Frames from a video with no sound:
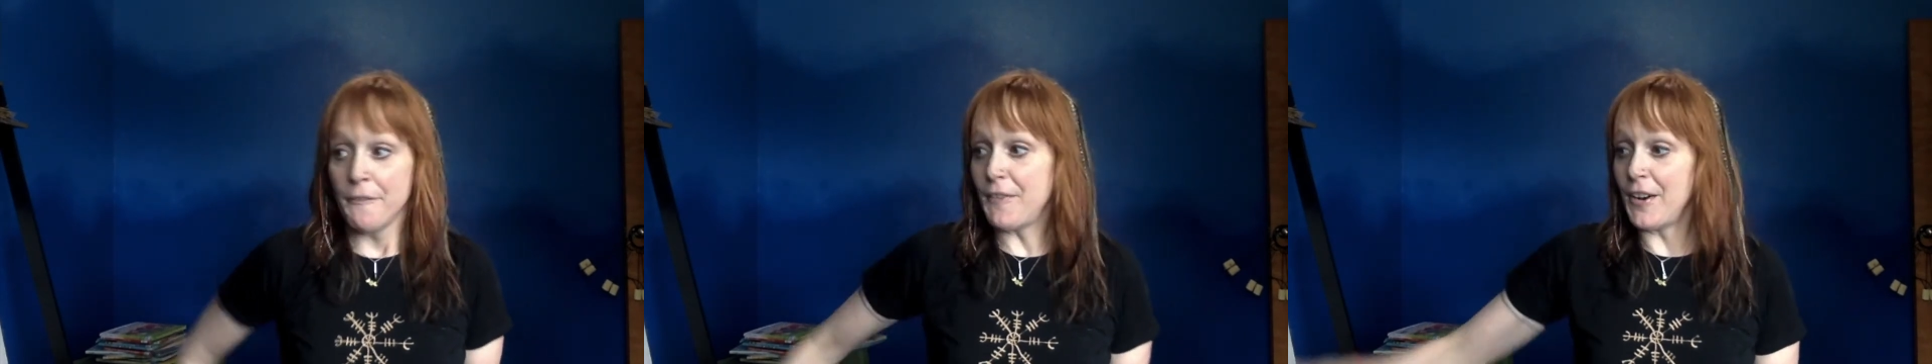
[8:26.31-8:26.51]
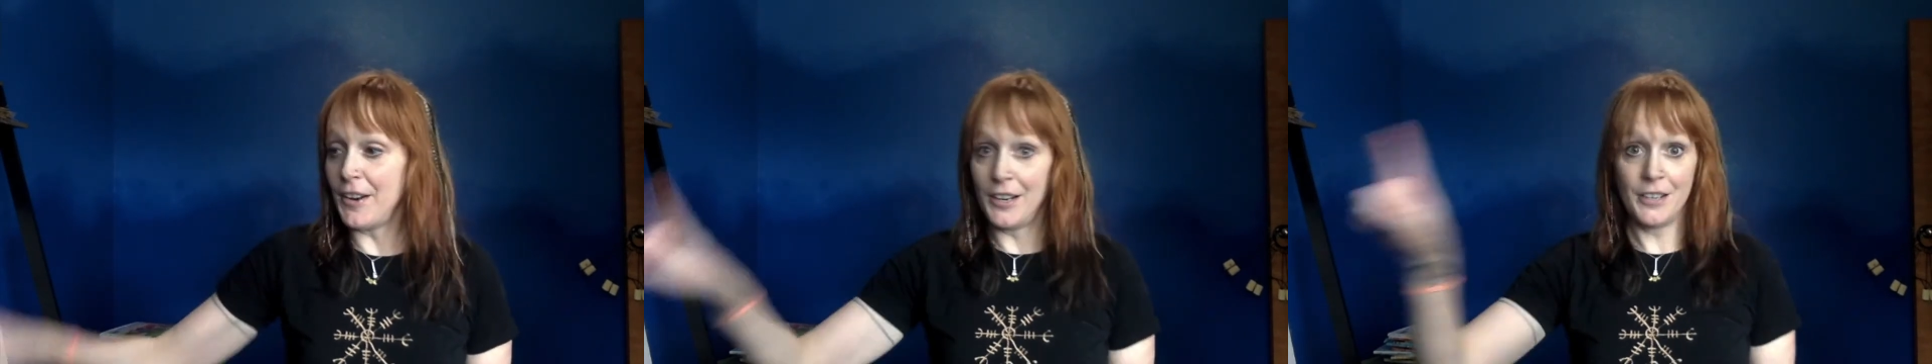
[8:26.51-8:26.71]

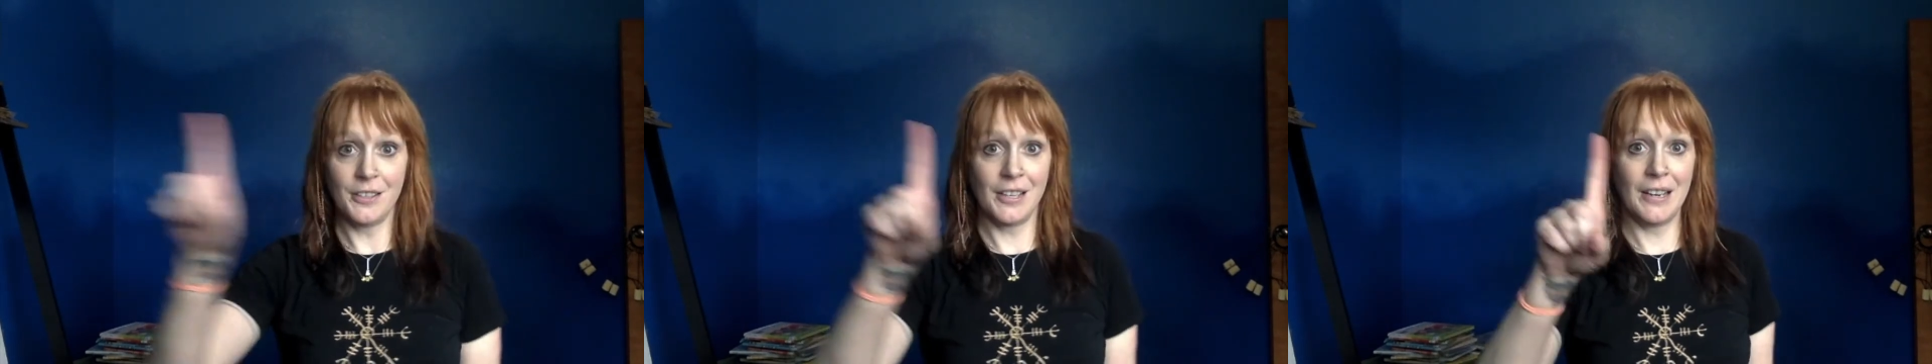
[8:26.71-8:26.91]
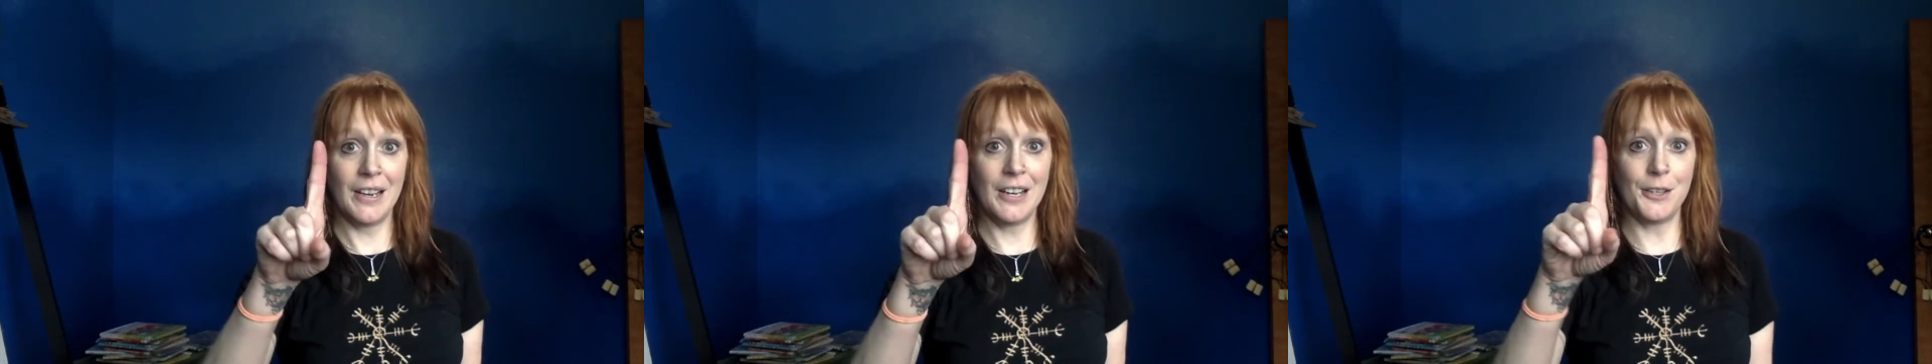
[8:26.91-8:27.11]
For
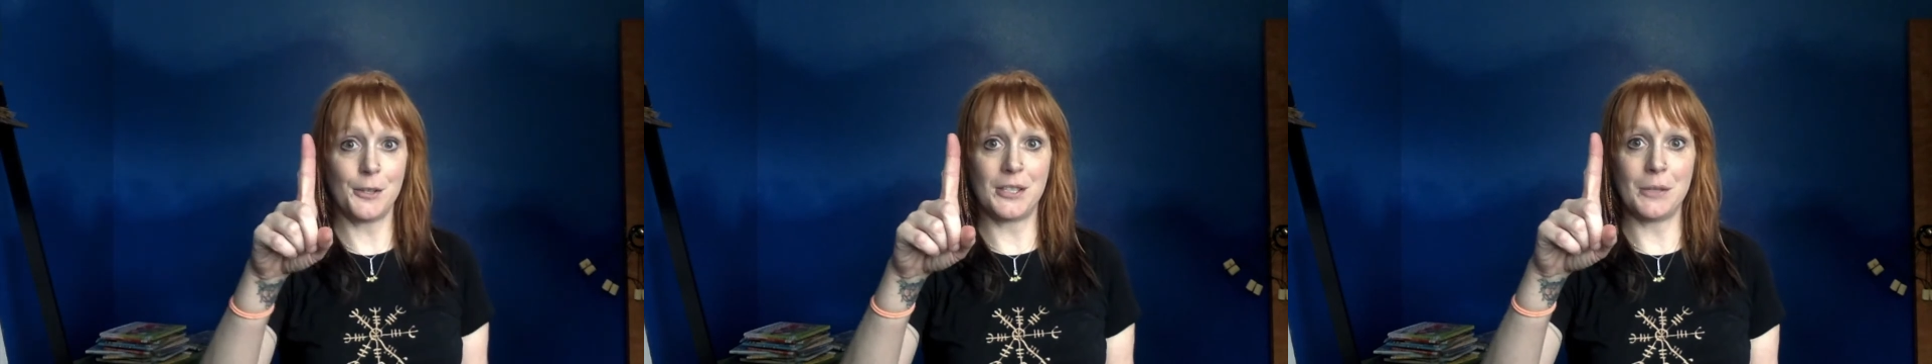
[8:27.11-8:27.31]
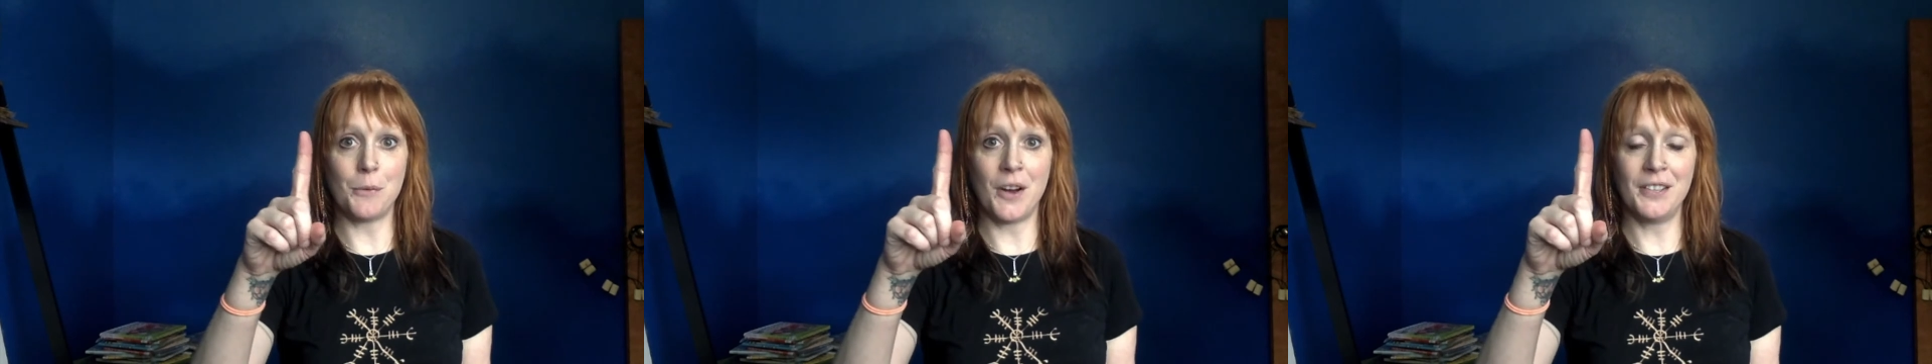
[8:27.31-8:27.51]
here you
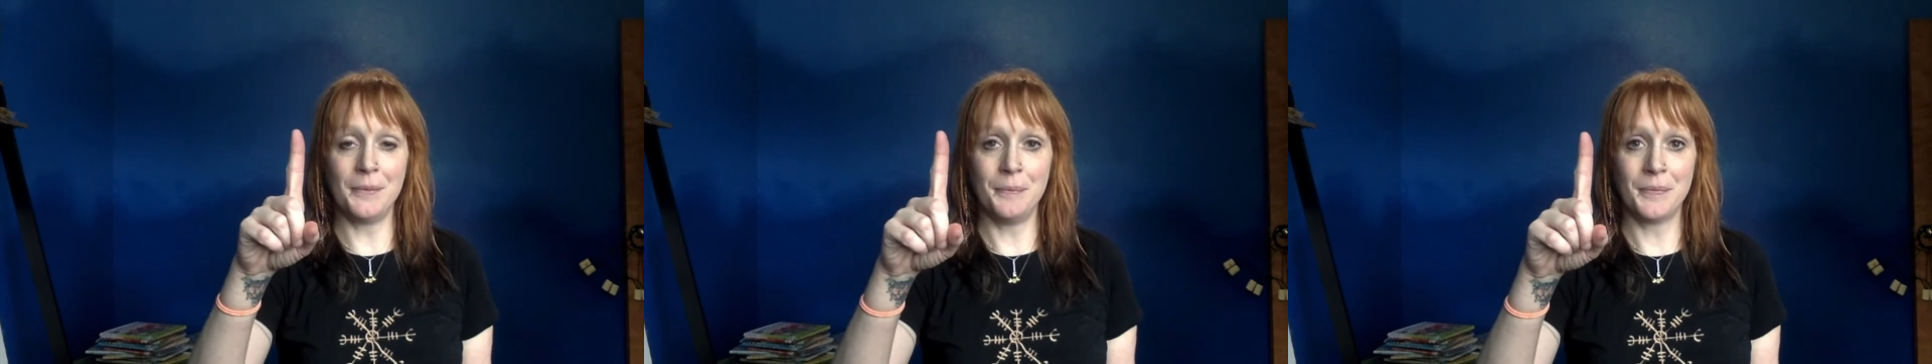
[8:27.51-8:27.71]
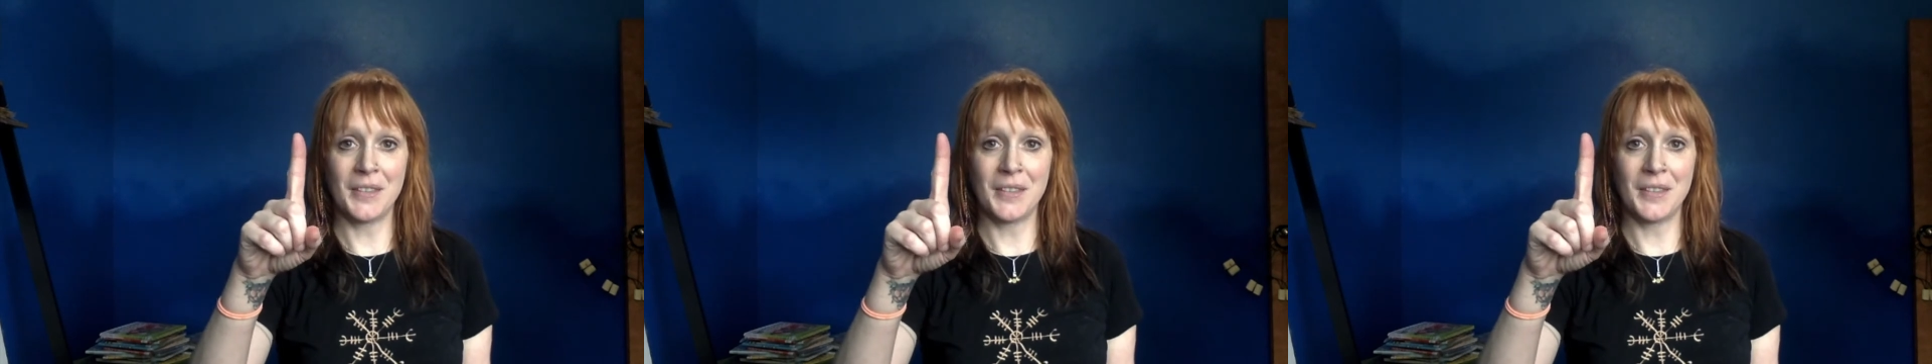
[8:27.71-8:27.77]
see one.